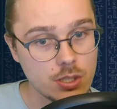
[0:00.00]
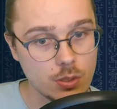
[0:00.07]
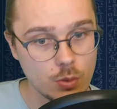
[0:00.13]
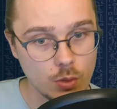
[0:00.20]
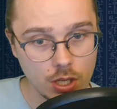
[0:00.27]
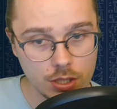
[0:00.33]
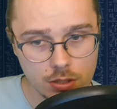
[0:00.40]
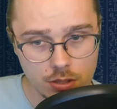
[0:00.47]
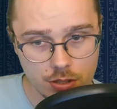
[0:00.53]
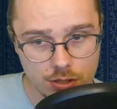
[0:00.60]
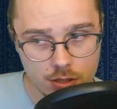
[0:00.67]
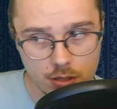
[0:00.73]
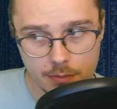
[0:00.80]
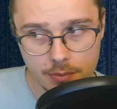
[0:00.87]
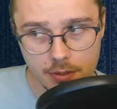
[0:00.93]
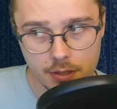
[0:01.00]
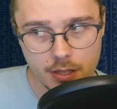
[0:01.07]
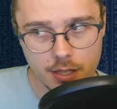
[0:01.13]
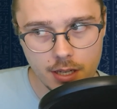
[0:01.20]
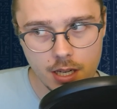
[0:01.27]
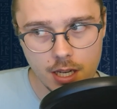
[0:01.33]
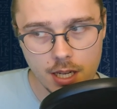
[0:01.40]
not cost your opponent
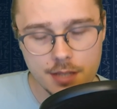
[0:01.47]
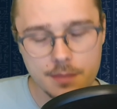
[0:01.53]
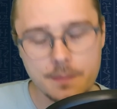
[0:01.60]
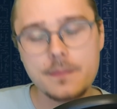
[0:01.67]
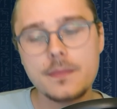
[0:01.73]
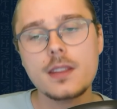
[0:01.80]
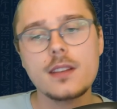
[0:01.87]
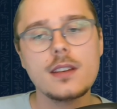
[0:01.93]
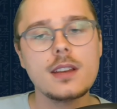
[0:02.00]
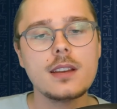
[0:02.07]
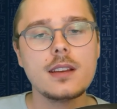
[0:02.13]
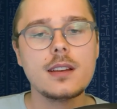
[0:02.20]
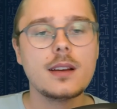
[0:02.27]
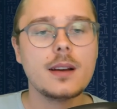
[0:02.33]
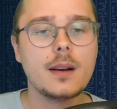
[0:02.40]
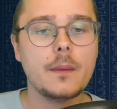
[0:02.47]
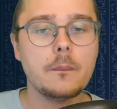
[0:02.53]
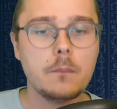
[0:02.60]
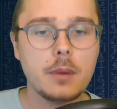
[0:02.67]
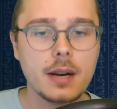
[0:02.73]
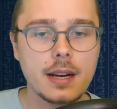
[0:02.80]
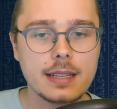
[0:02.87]
a card,
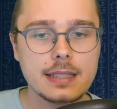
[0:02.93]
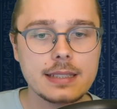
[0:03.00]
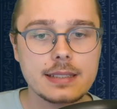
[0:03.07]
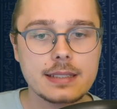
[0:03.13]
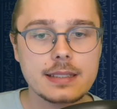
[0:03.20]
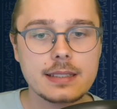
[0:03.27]
but